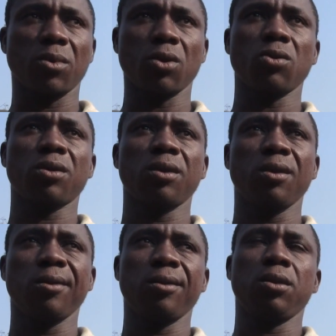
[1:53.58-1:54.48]

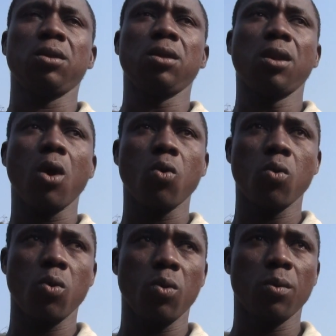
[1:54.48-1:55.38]
Okay, now
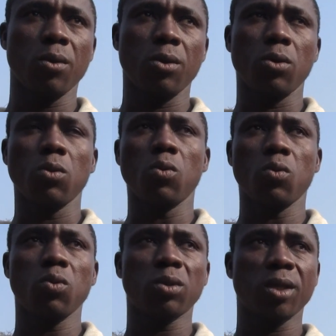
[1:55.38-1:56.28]
we go.
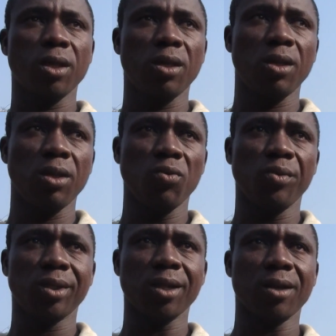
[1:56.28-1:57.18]
We go to
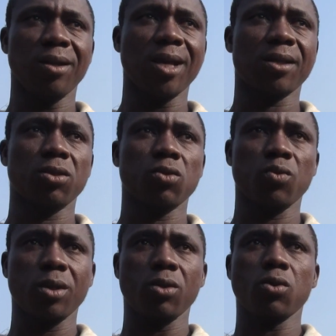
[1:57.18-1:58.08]
witness the last state
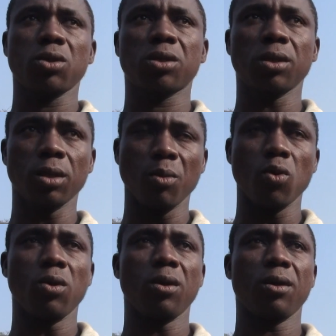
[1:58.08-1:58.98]
over there called Singapore.